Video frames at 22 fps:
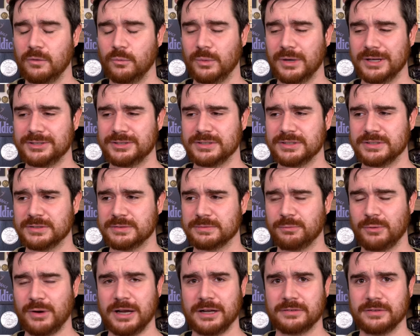Which is
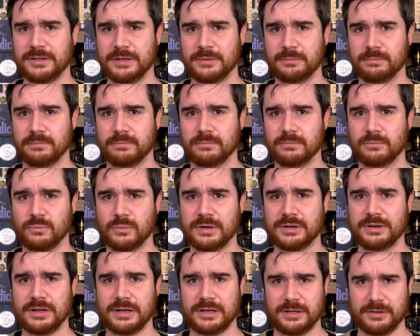frankly
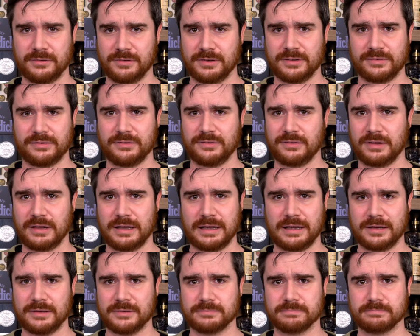ridiculous
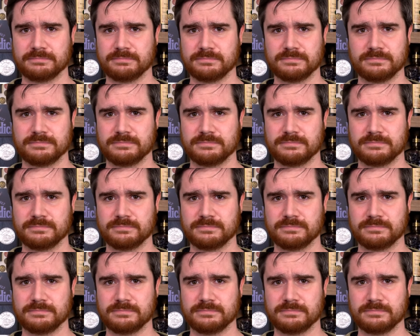and